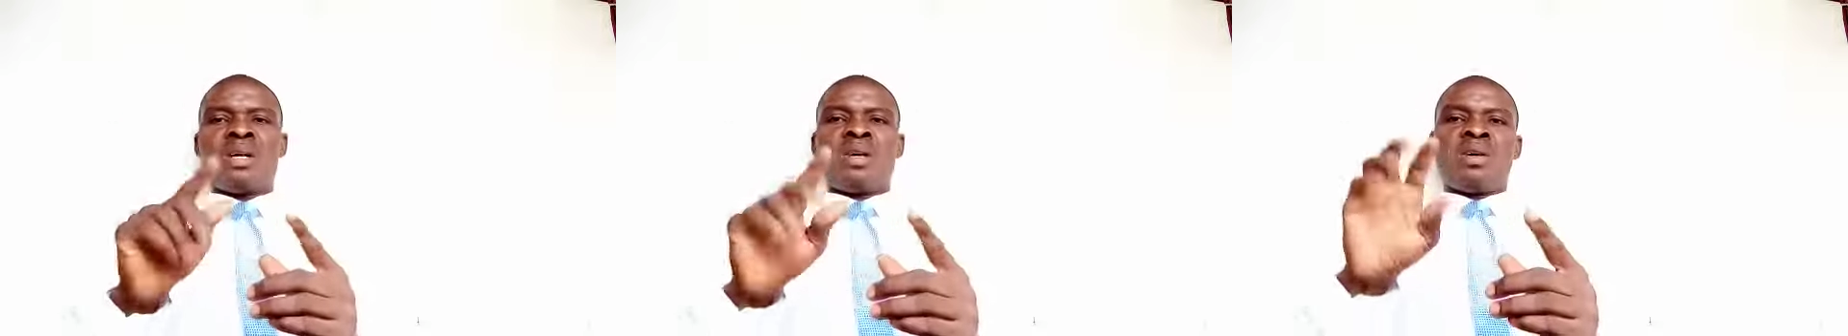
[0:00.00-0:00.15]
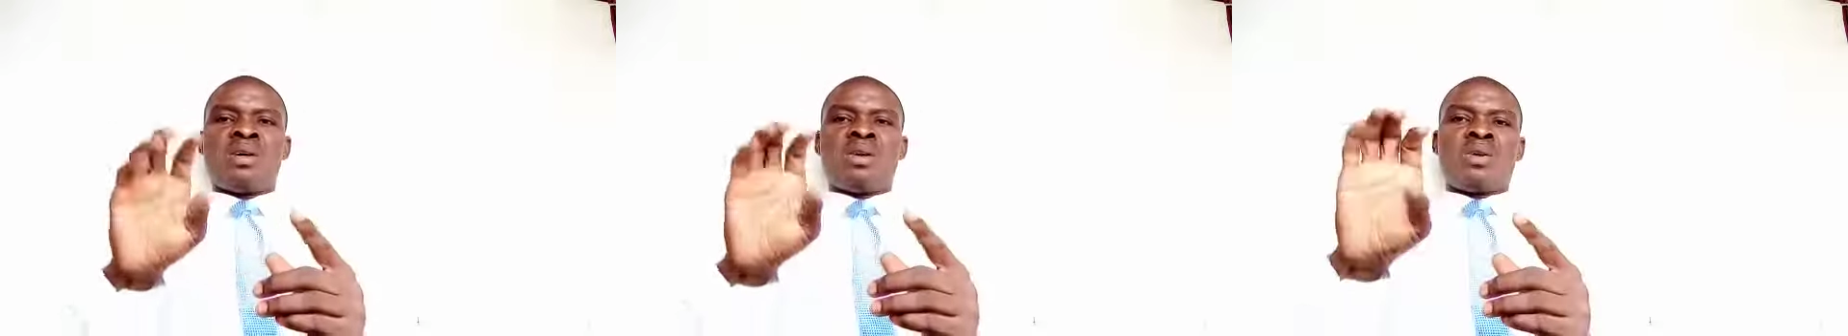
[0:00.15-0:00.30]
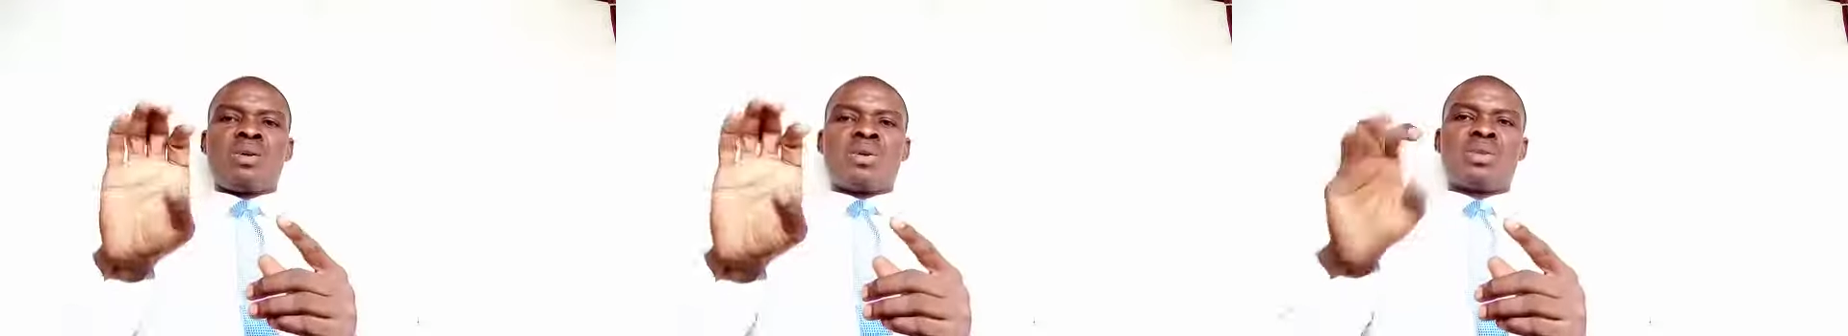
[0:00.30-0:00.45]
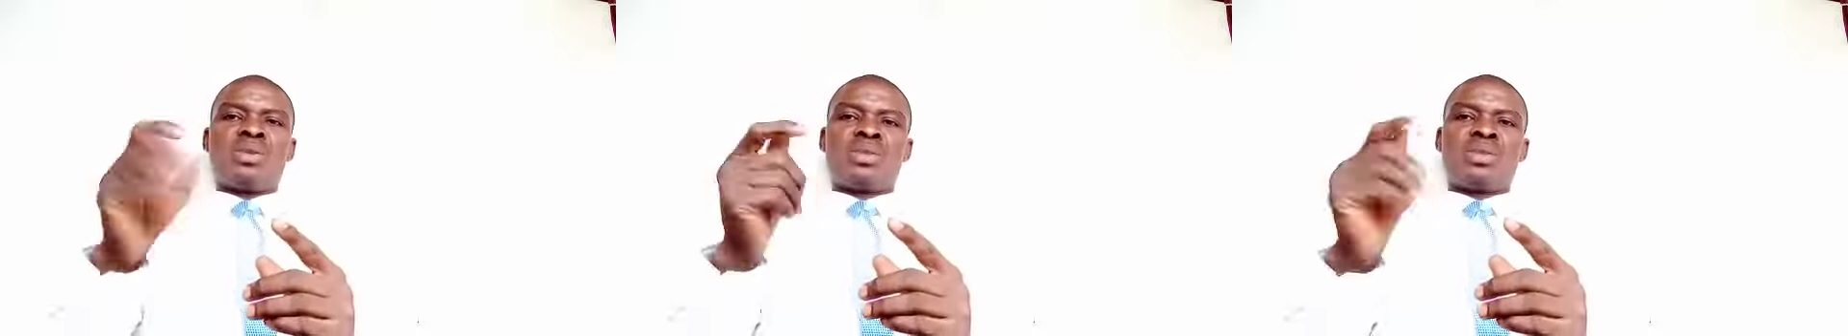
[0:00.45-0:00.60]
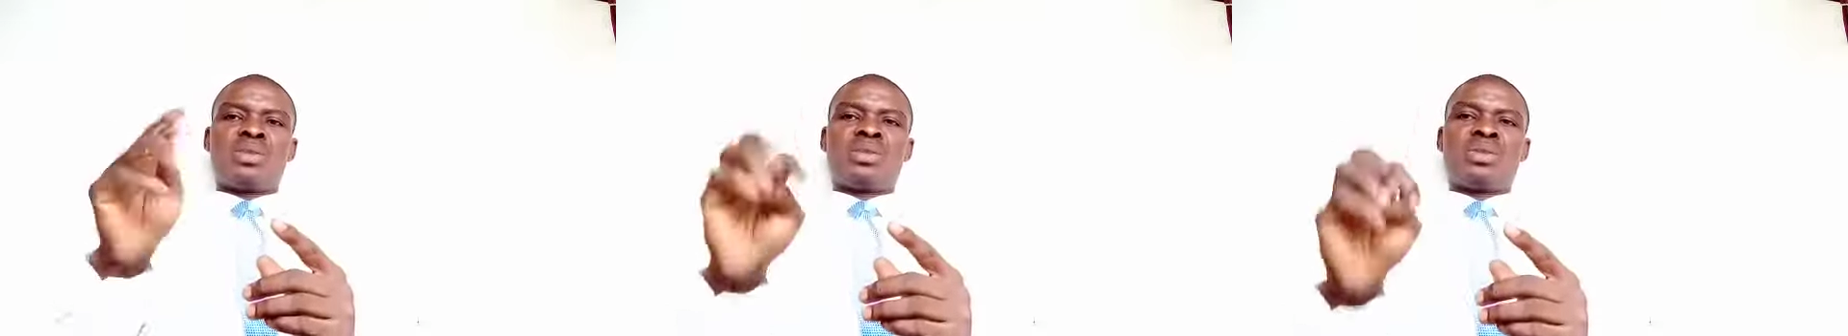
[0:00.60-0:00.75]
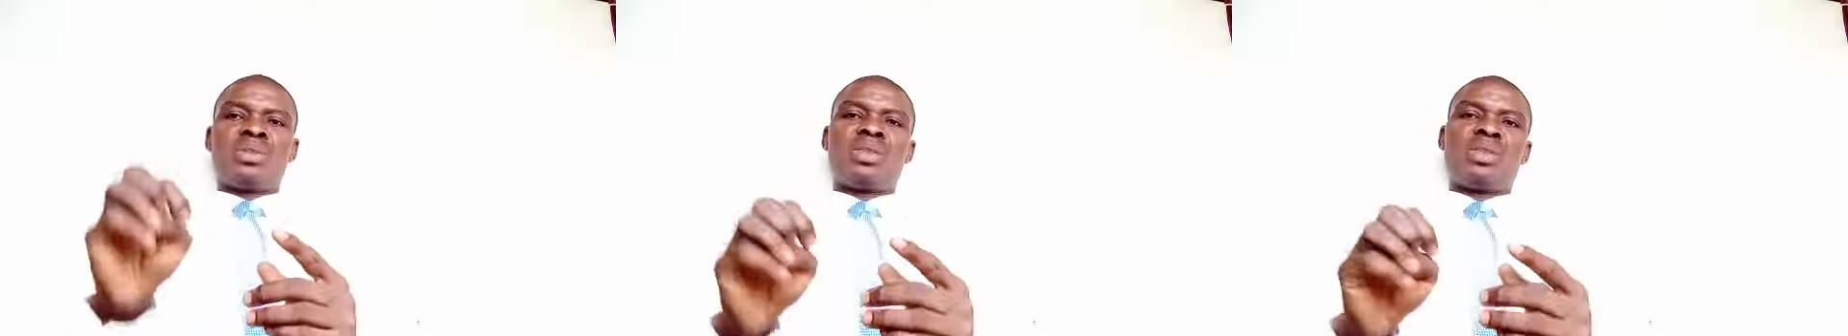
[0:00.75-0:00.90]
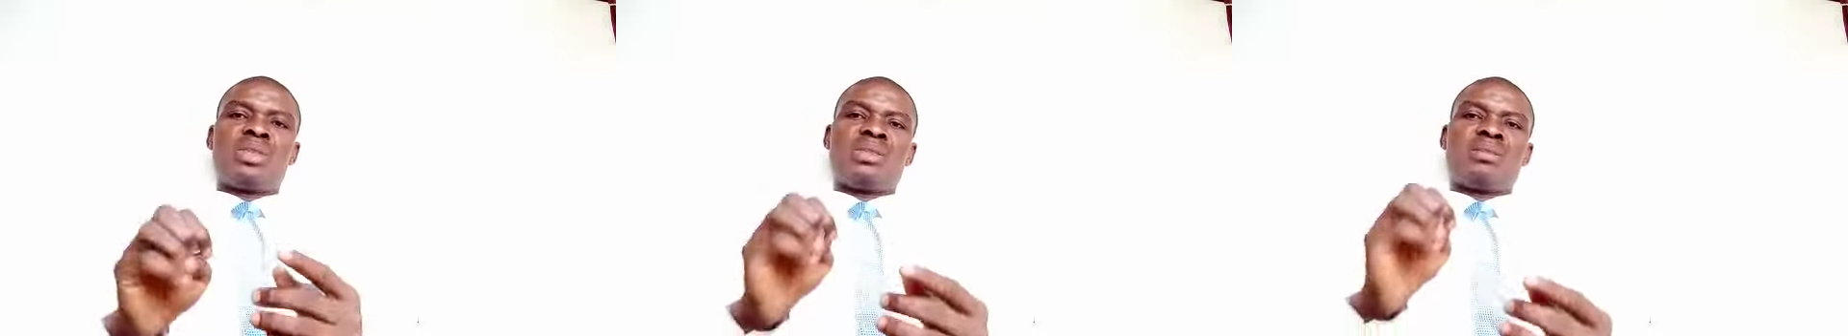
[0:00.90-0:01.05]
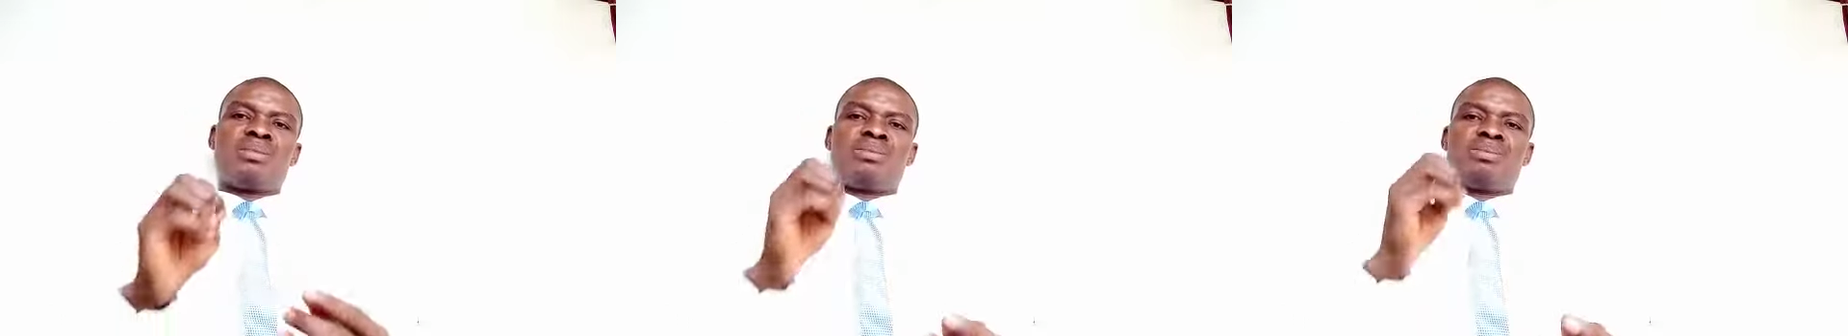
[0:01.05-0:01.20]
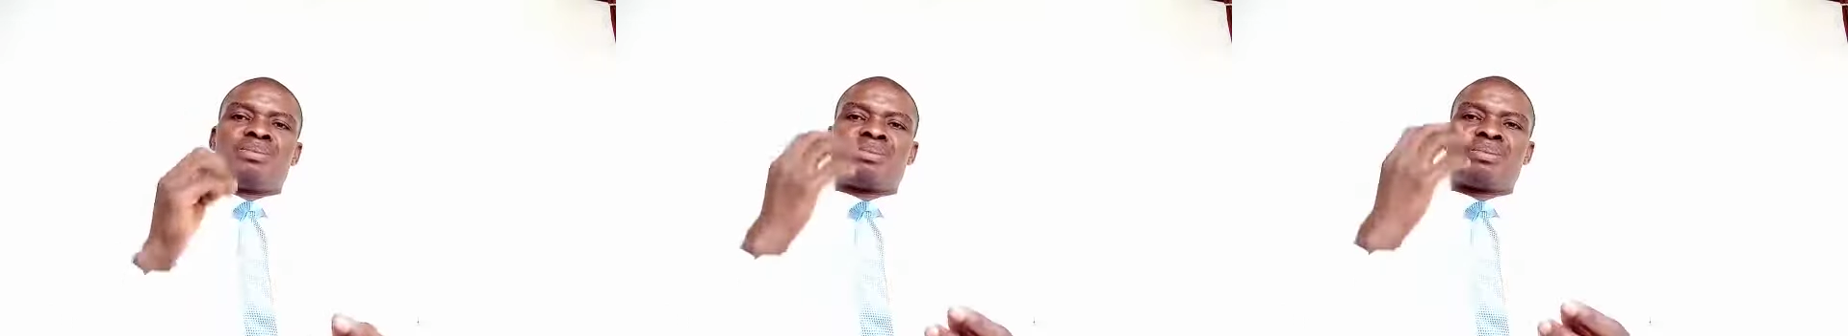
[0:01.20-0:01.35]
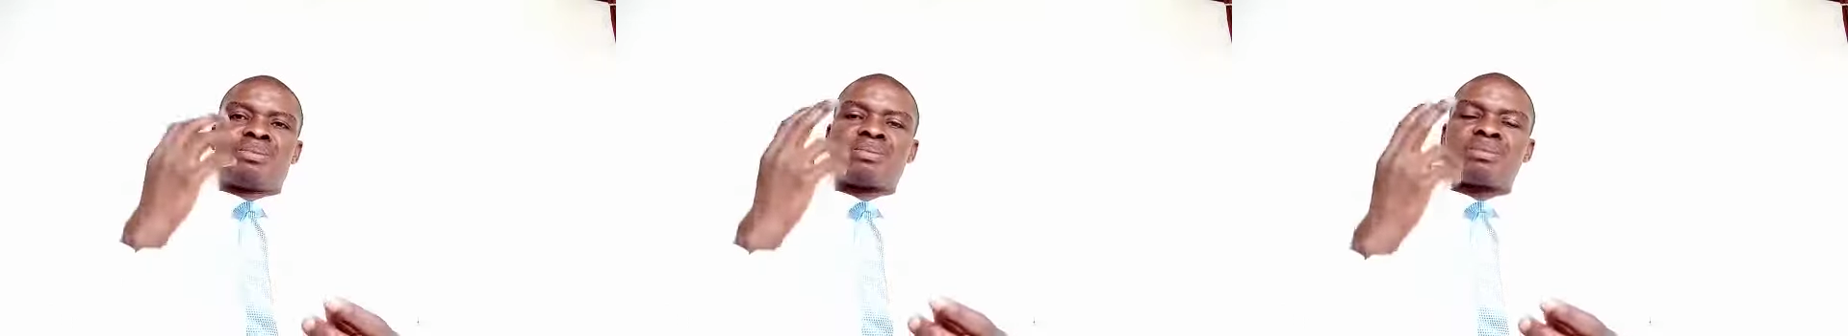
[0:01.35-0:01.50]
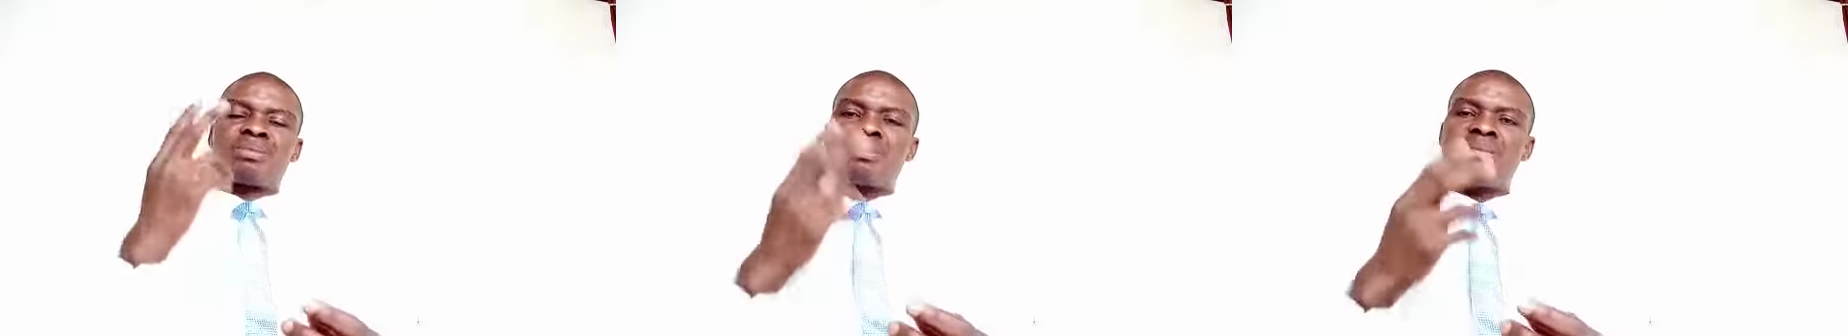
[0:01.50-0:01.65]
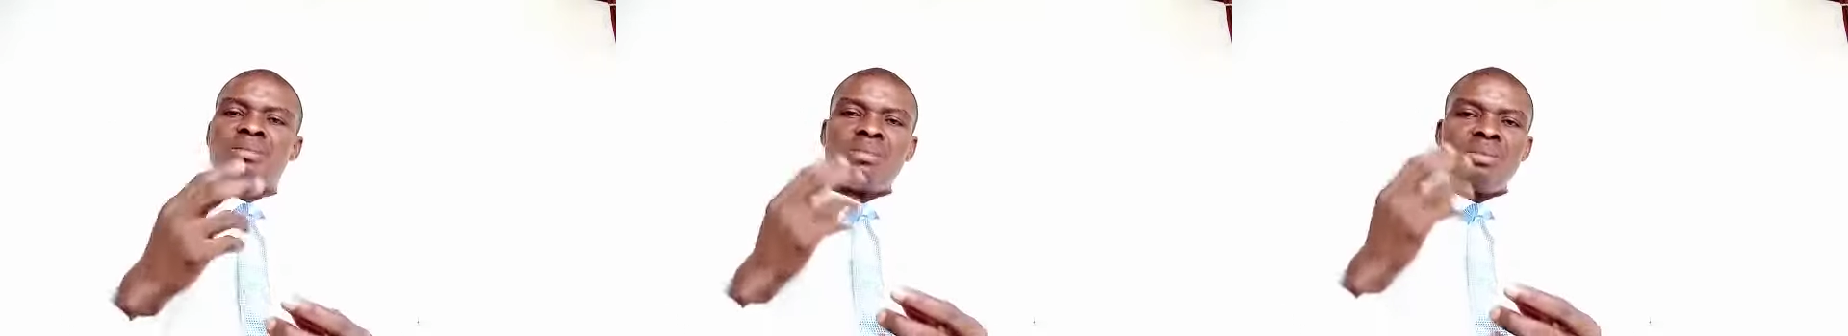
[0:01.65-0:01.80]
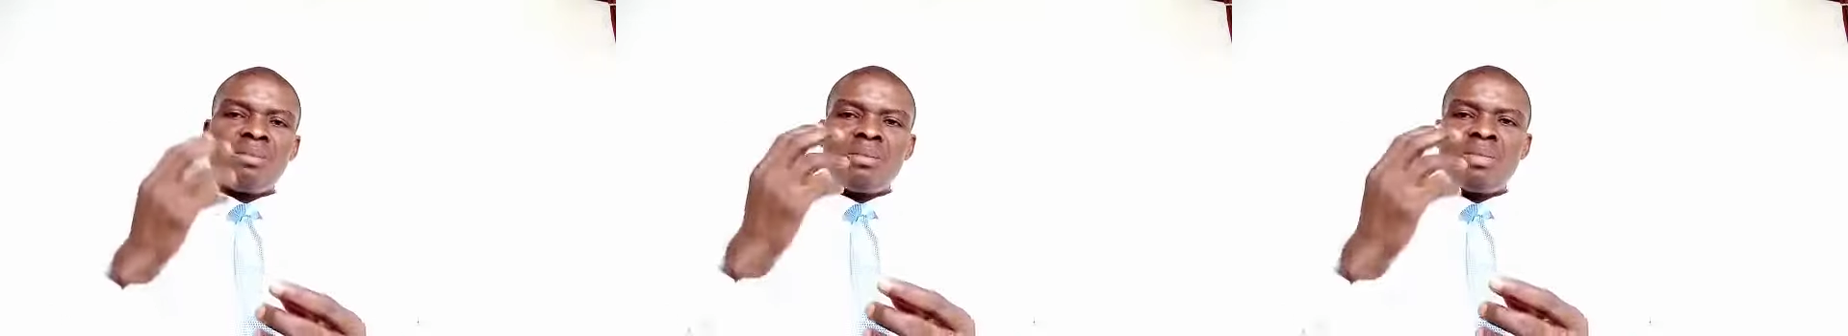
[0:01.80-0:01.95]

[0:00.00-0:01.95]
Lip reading: words that are close together.